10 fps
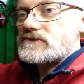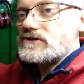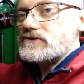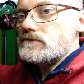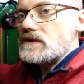
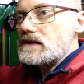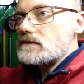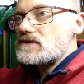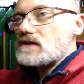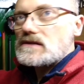2
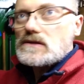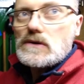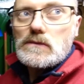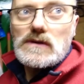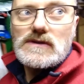medium-sized
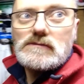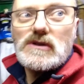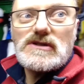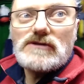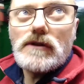long ones, and
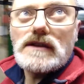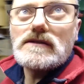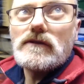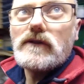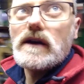most of the
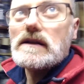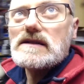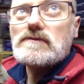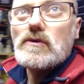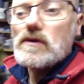rest are fairly
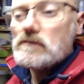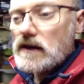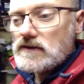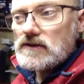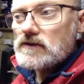small and
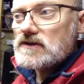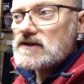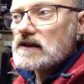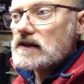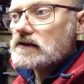mounted on the
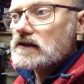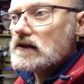ceiling